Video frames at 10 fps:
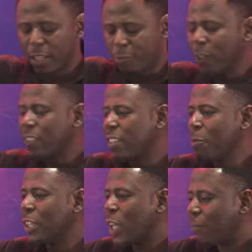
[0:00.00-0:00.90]
The first three
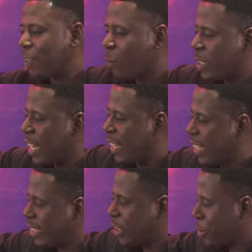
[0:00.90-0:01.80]
months after we
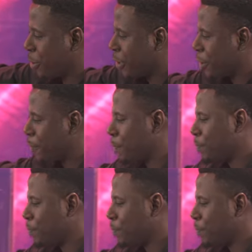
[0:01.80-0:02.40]
started this church,